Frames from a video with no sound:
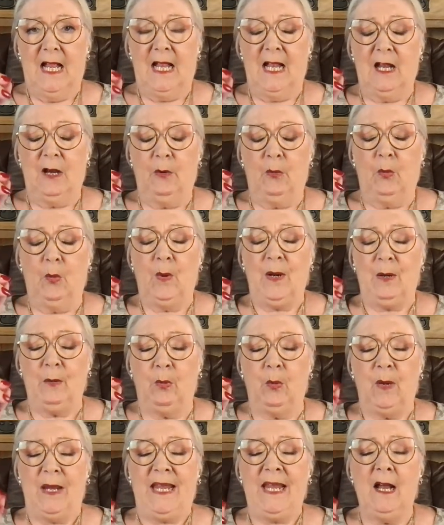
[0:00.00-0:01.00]

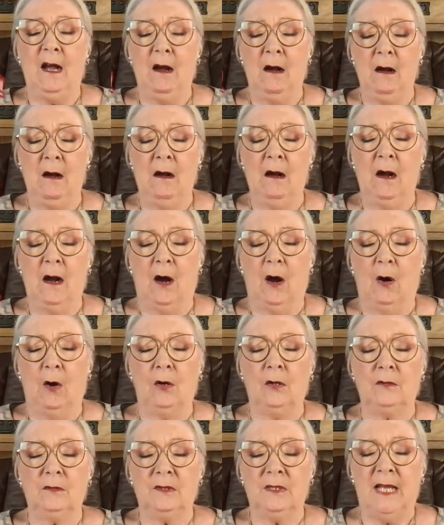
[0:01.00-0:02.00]
We are
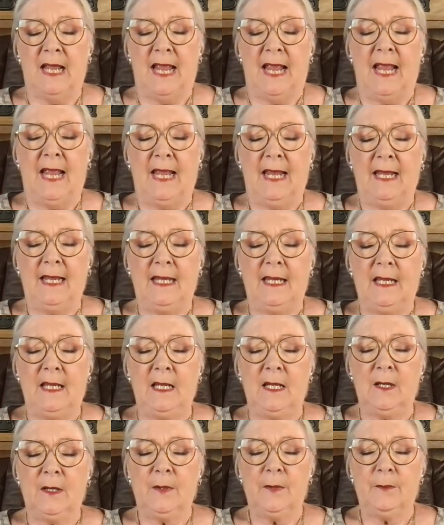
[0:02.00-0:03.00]
on
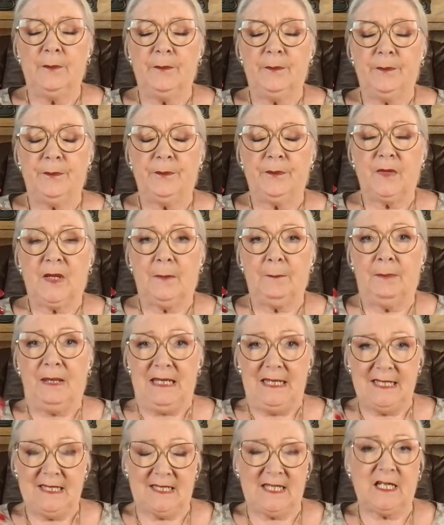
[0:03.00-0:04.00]
a
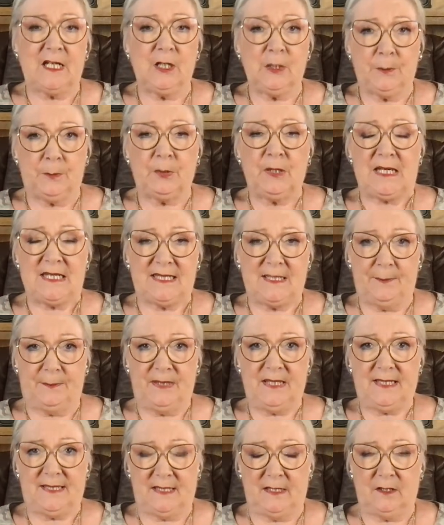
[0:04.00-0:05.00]
political
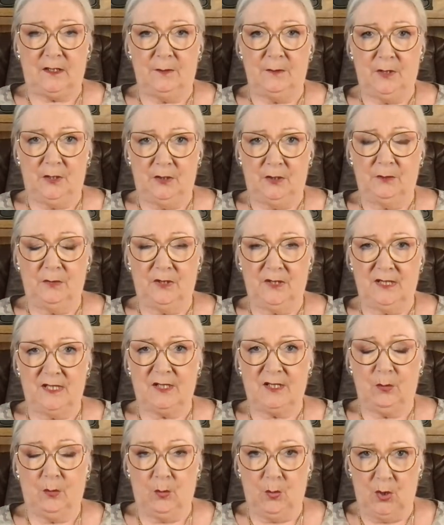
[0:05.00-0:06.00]
precipice at the moment
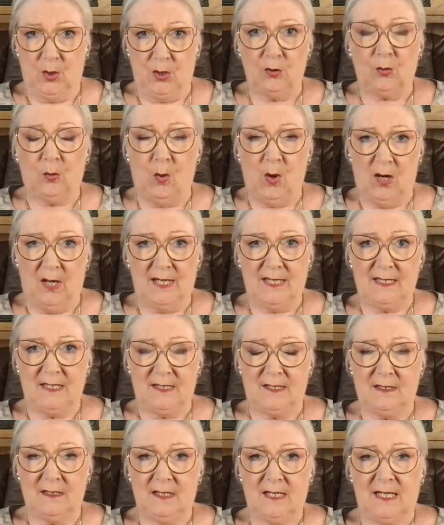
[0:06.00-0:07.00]
worldwide,
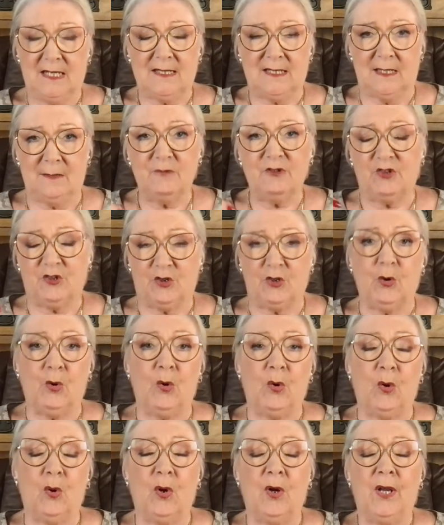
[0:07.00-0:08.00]
as I'm
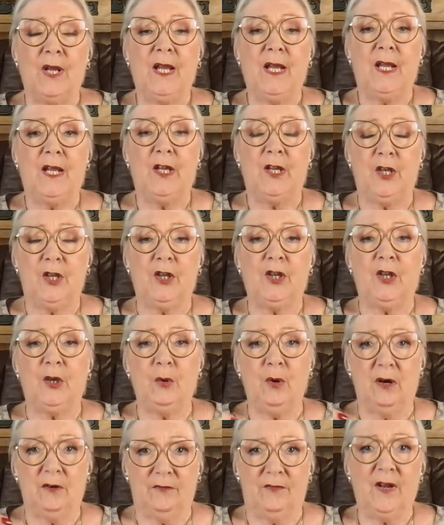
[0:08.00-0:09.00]
sure you
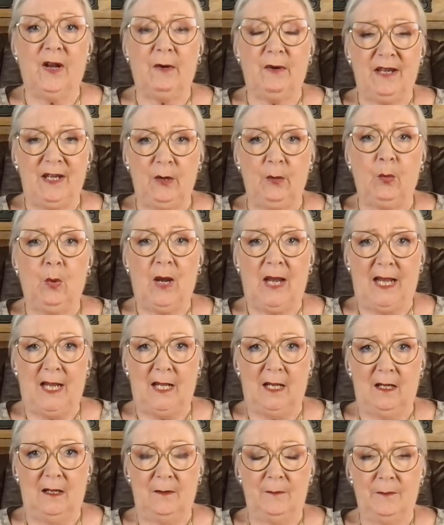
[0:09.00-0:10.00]
are very
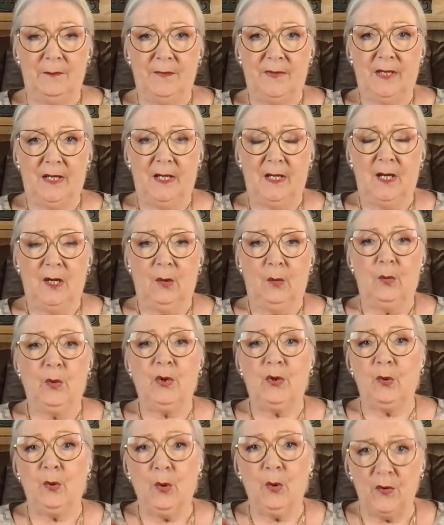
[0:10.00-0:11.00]
aware, with
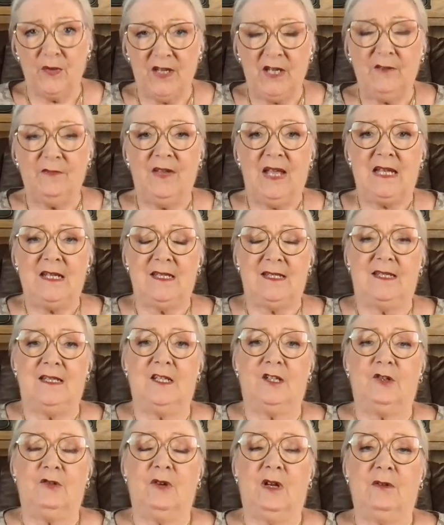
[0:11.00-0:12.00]
all the events that
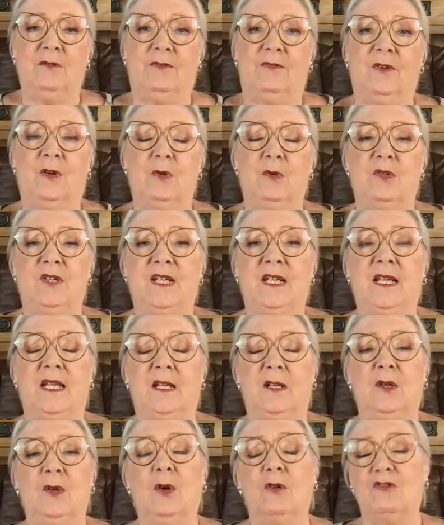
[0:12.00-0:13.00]
are unfolding
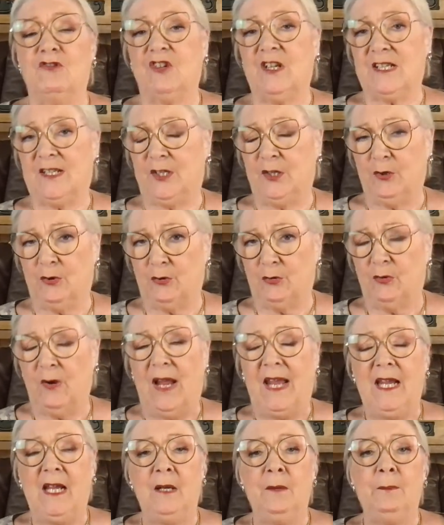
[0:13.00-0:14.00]
in not just
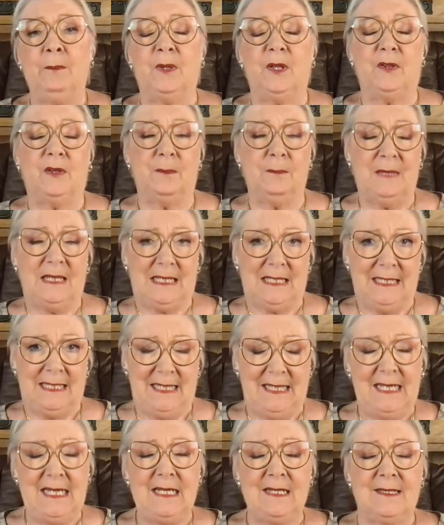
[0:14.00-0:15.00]
Ukraine, but the Middle
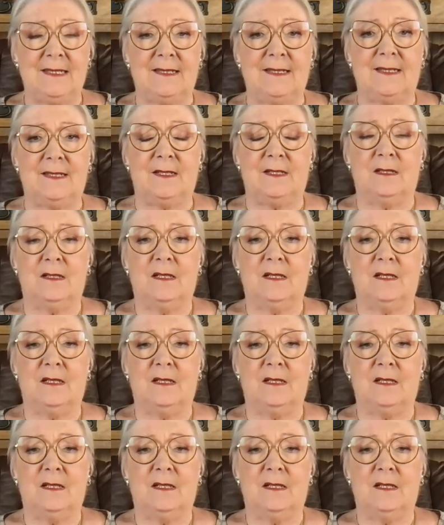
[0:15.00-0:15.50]
East.